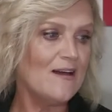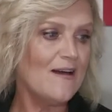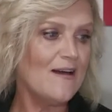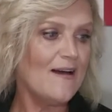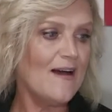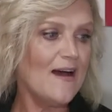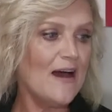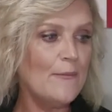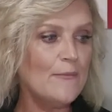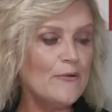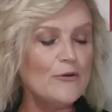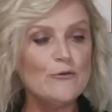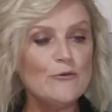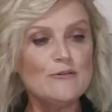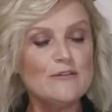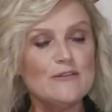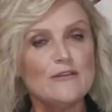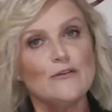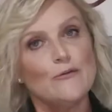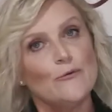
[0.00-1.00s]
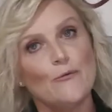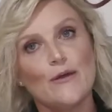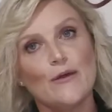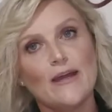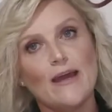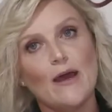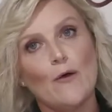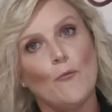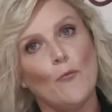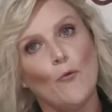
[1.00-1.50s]
and also to work
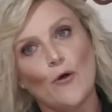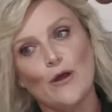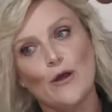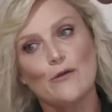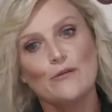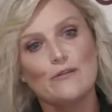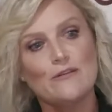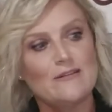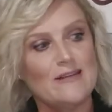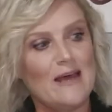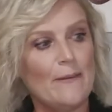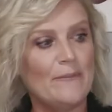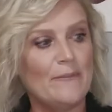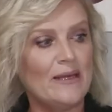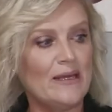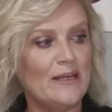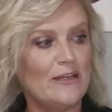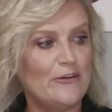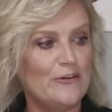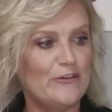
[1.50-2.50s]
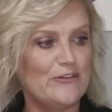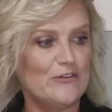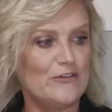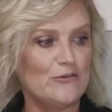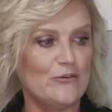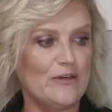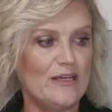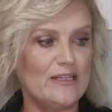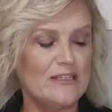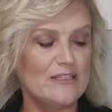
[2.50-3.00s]
out what else is happening in your
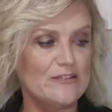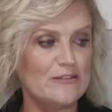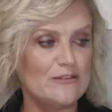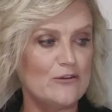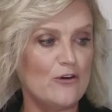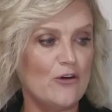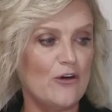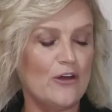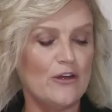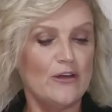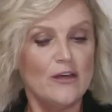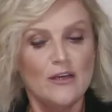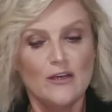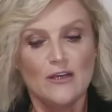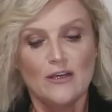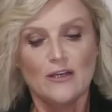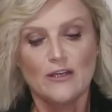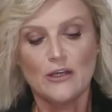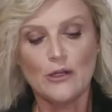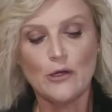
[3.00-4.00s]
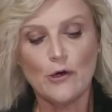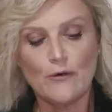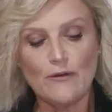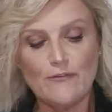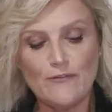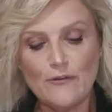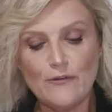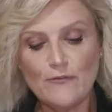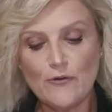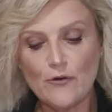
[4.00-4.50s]
street. So, you know,
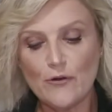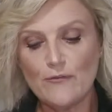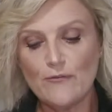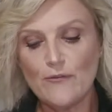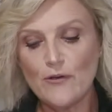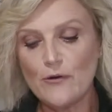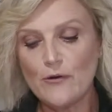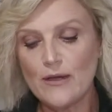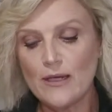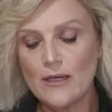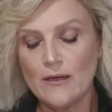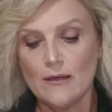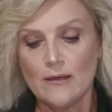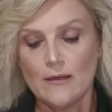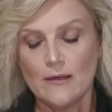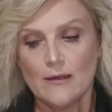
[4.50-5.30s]
if you've got a very,